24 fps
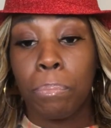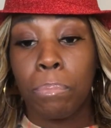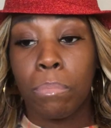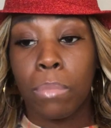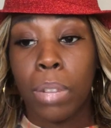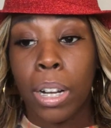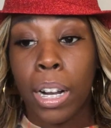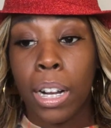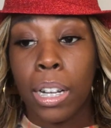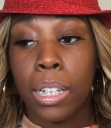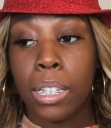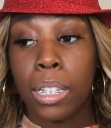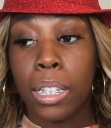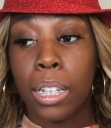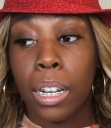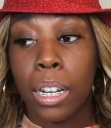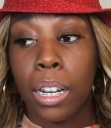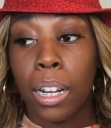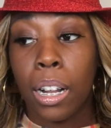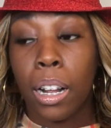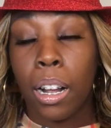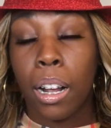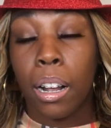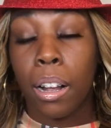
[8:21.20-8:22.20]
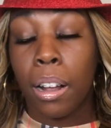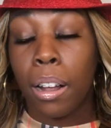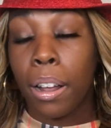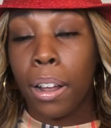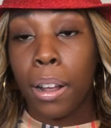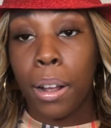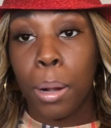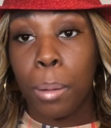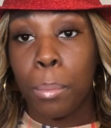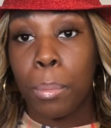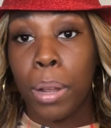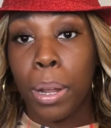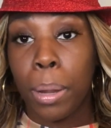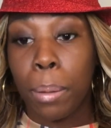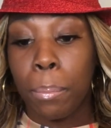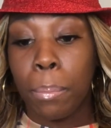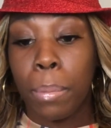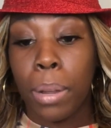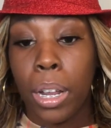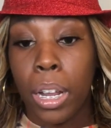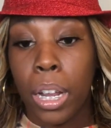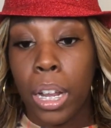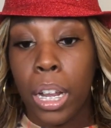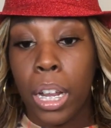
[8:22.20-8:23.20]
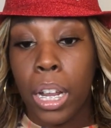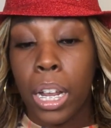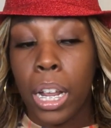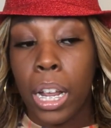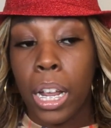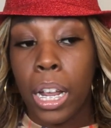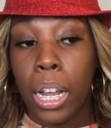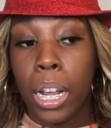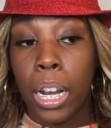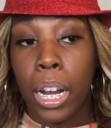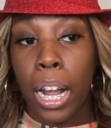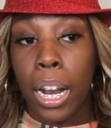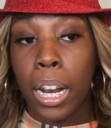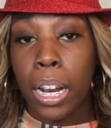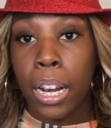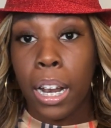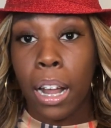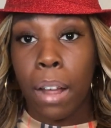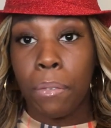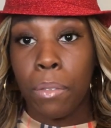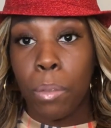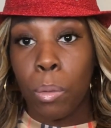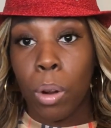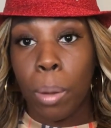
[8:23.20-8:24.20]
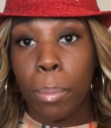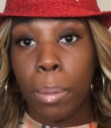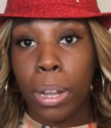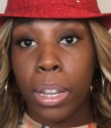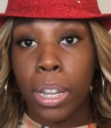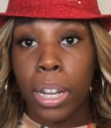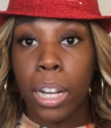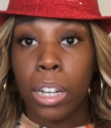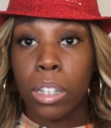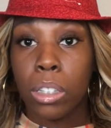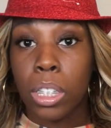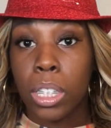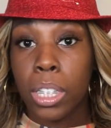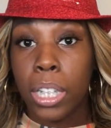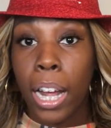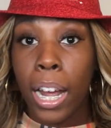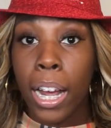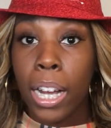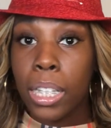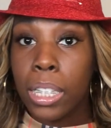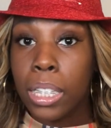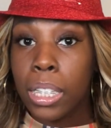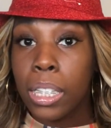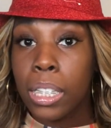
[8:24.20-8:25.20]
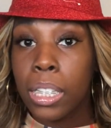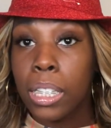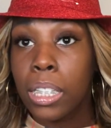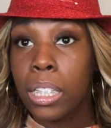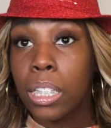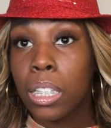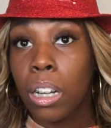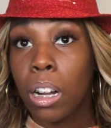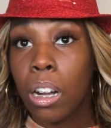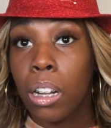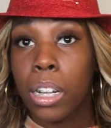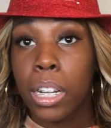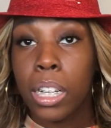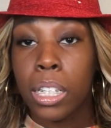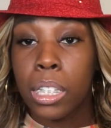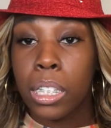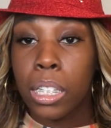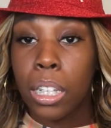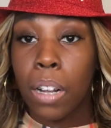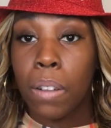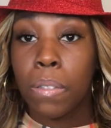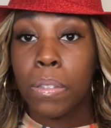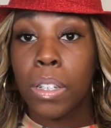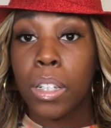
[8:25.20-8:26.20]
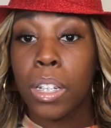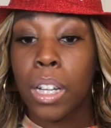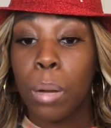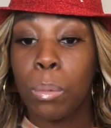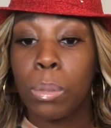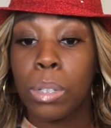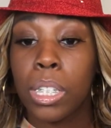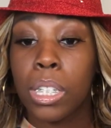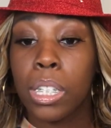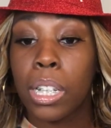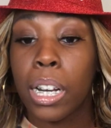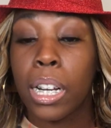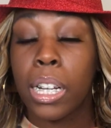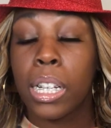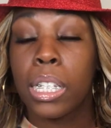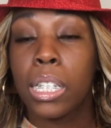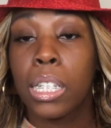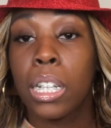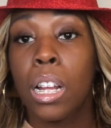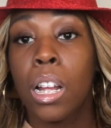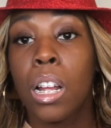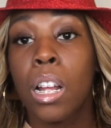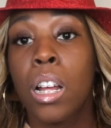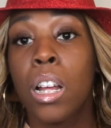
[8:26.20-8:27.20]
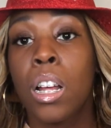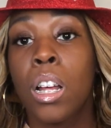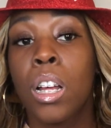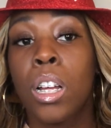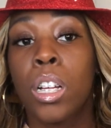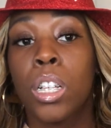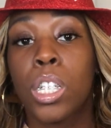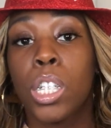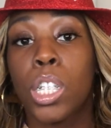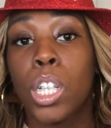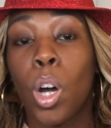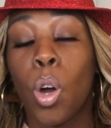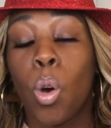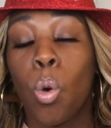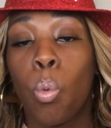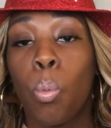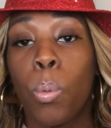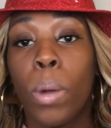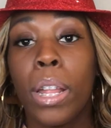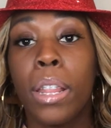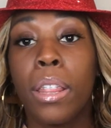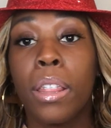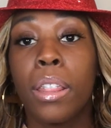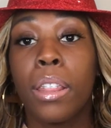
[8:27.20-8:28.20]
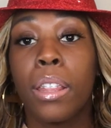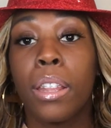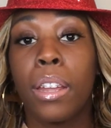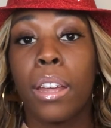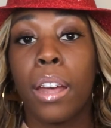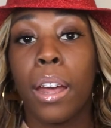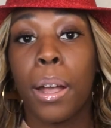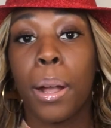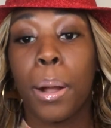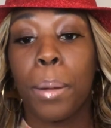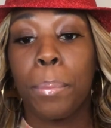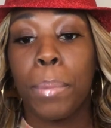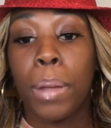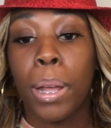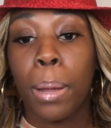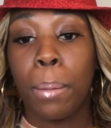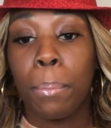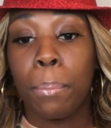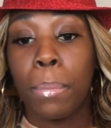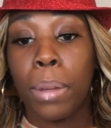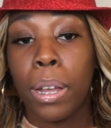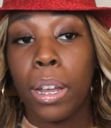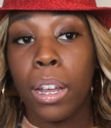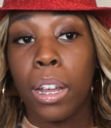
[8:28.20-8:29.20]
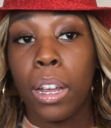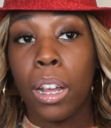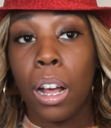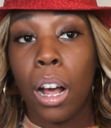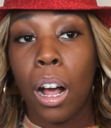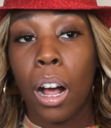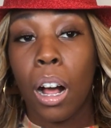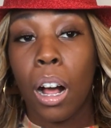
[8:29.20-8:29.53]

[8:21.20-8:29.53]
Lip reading: like I said, a Airbnb, and I didn't have to worry about the extra taxes and all that stuff, so that was nice. So with the Airbnb,